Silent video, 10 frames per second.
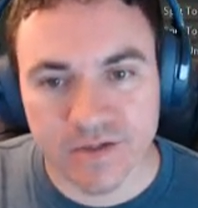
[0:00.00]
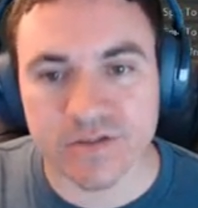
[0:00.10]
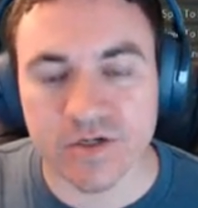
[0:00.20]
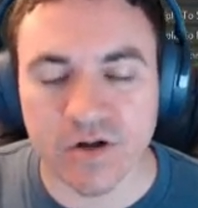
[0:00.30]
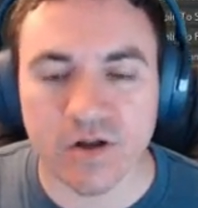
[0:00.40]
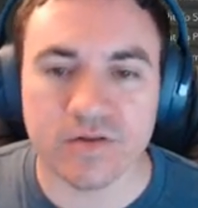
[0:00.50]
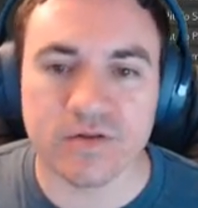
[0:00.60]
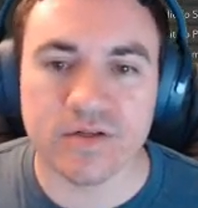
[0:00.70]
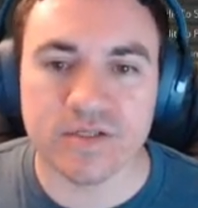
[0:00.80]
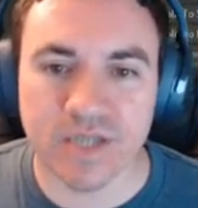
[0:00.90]
turn on
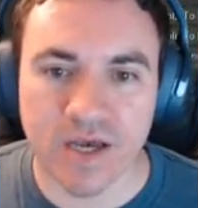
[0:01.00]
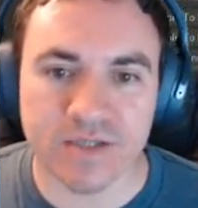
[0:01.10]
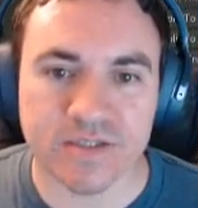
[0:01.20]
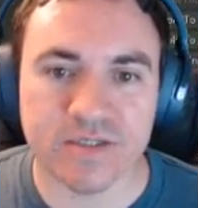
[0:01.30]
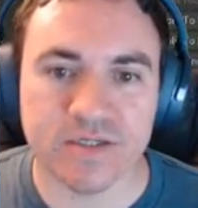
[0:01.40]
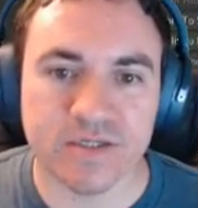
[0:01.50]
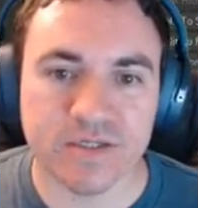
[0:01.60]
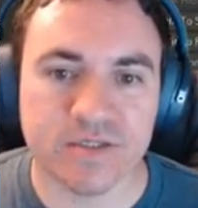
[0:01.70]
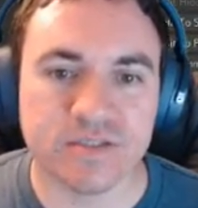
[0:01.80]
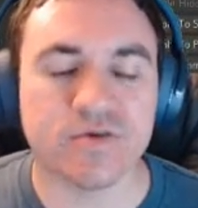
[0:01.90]
size.
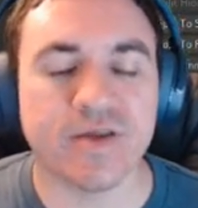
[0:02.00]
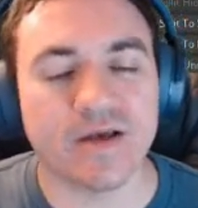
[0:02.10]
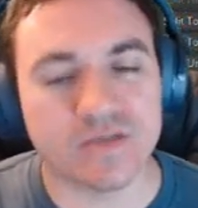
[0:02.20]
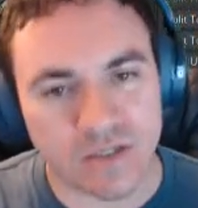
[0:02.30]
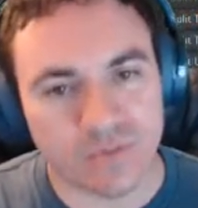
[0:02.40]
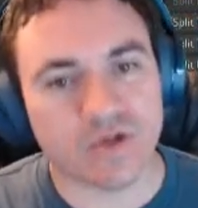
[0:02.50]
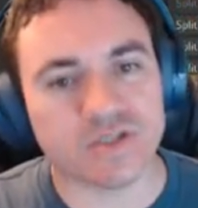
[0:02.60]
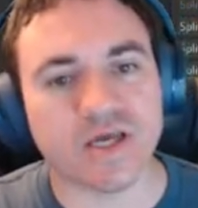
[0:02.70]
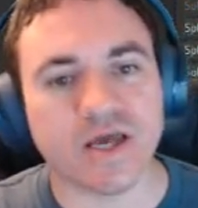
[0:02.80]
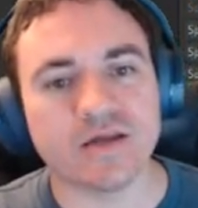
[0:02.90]
So now
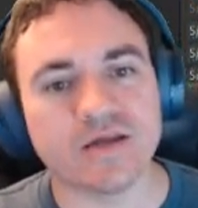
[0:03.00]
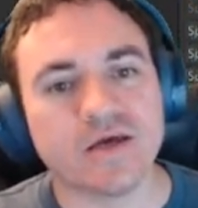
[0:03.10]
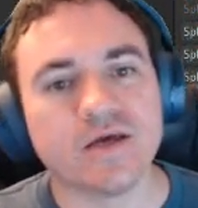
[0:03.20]
ZBrush can